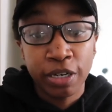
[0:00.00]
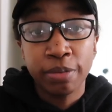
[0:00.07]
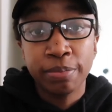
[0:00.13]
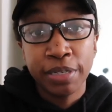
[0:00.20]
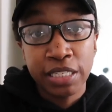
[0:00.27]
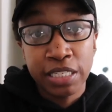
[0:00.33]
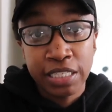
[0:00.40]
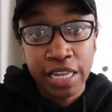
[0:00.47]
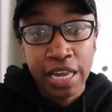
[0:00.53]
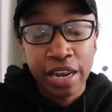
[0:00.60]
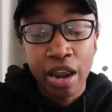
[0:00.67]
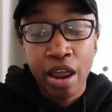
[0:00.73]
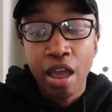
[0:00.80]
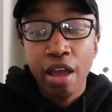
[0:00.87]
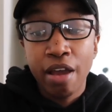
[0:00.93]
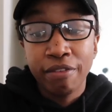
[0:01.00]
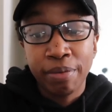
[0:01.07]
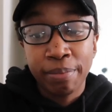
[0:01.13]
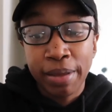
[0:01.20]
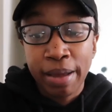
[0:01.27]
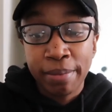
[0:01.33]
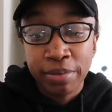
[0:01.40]
bee set
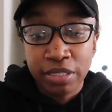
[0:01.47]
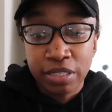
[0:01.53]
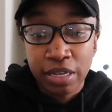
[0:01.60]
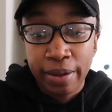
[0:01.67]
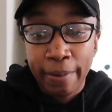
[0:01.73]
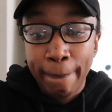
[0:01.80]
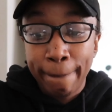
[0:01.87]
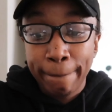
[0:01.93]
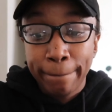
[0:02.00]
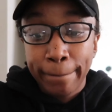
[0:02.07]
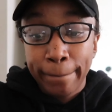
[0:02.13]
from Amazon.